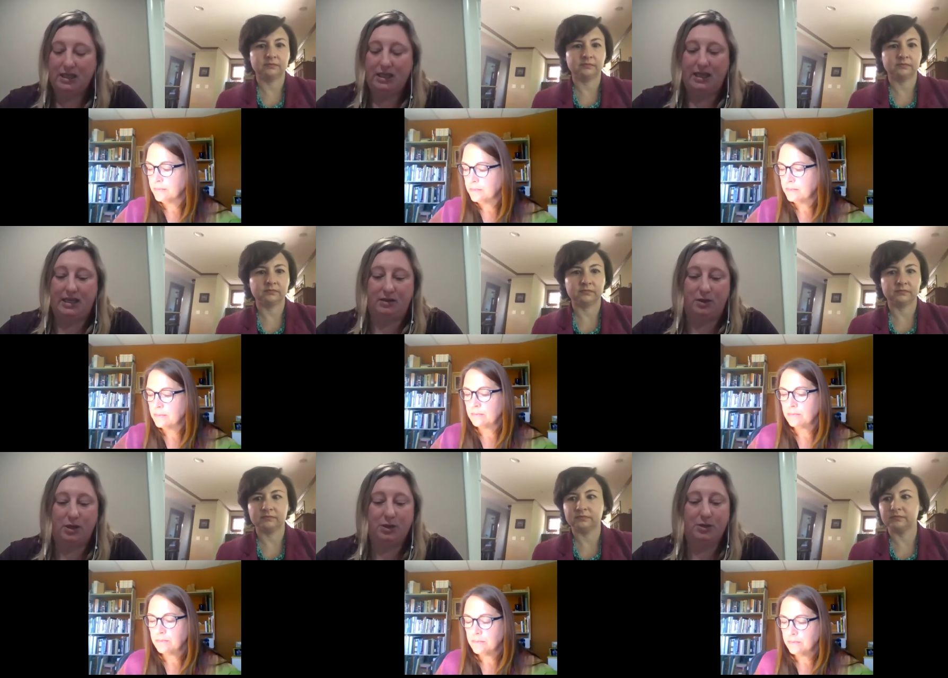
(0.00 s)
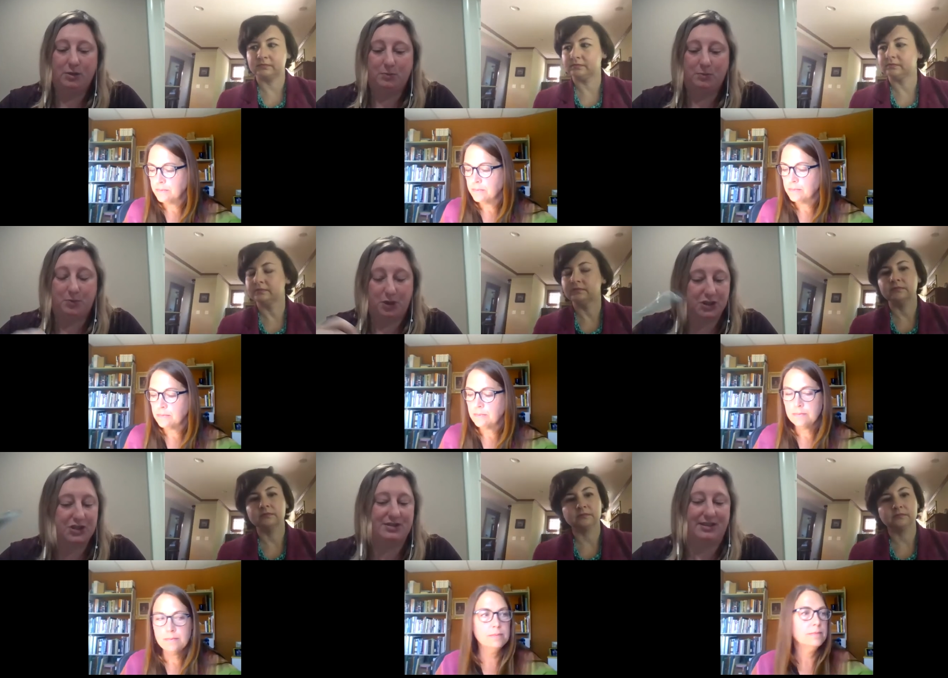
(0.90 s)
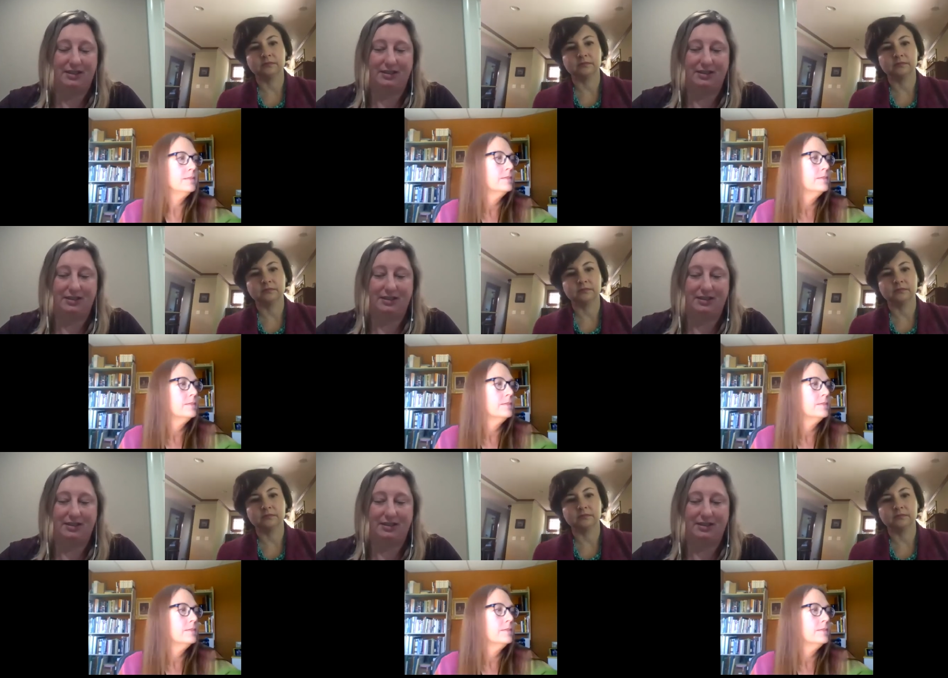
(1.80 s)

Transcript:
Speaker 1: in purchasing